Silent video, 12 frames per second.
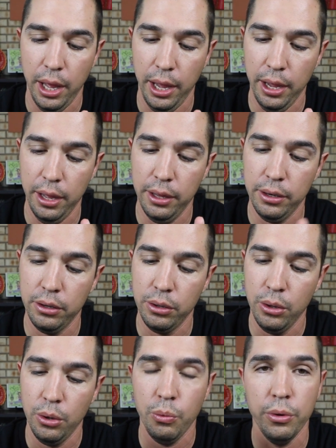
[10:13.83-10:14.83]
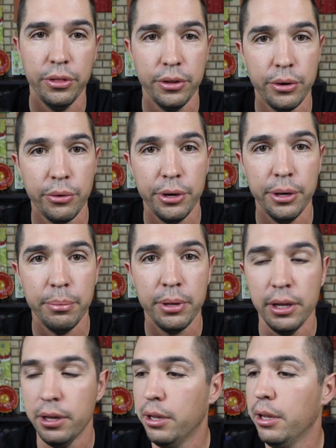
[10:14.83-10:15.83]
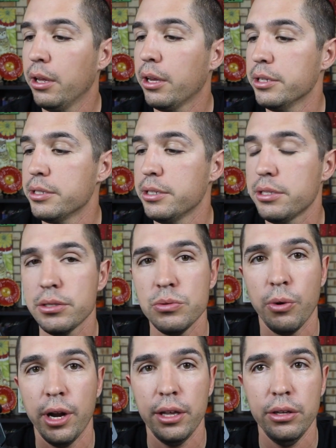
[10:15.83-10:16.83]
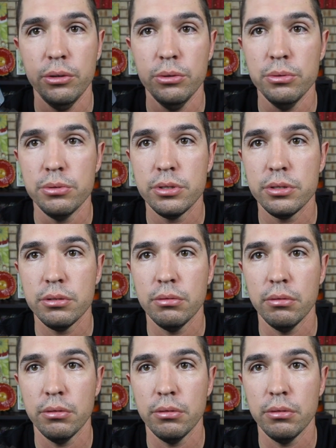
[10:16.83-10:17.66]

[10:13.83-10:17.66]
and with the grip, because this is what I use.